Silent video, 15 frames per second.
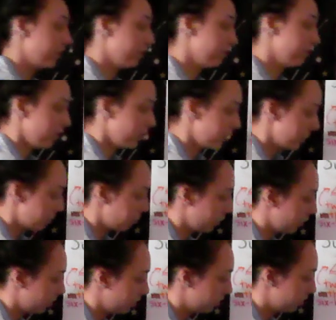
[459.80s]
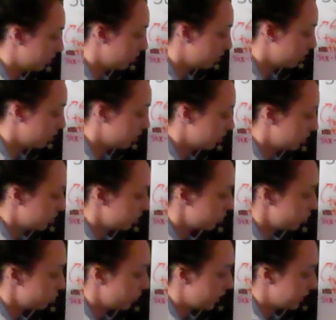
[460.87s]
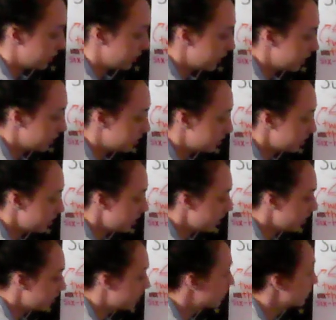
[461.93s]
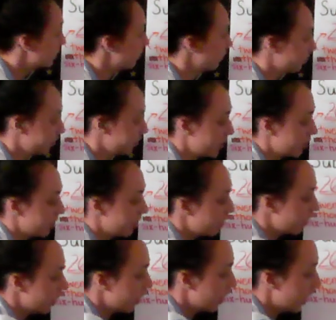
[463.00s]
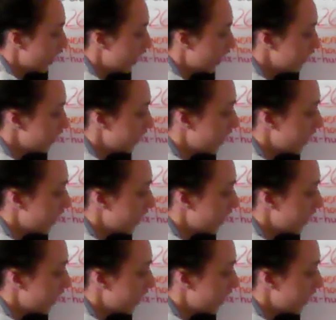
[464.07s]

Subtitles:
in our first number, 26 and